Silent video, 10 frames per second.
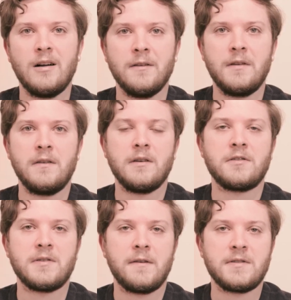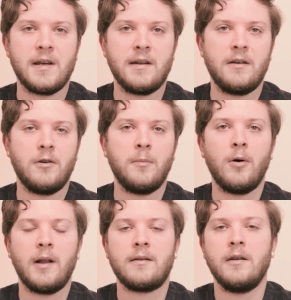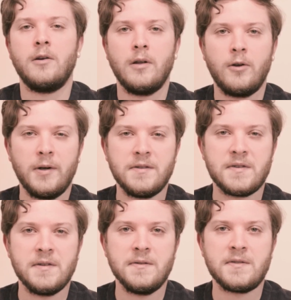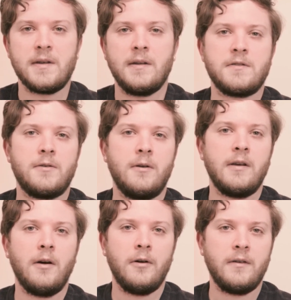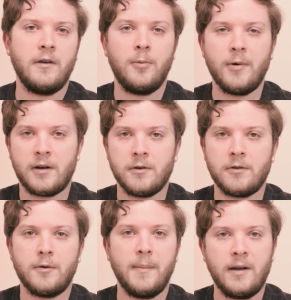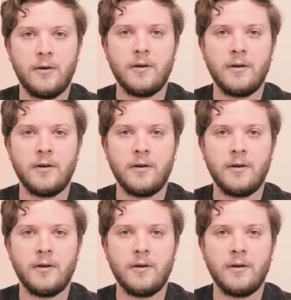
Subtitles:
All of these issues I've stated are more like little annoyances and certainly aren't deal breakers for many